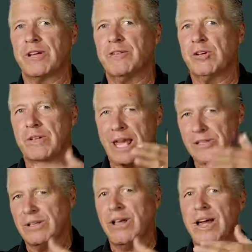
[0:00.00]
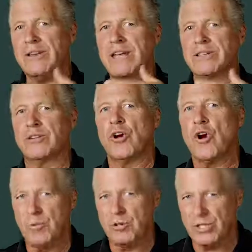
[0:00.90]
giving you a nice little
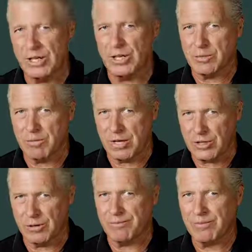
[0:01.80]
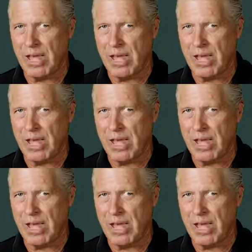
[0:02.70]
homogeneous mixture.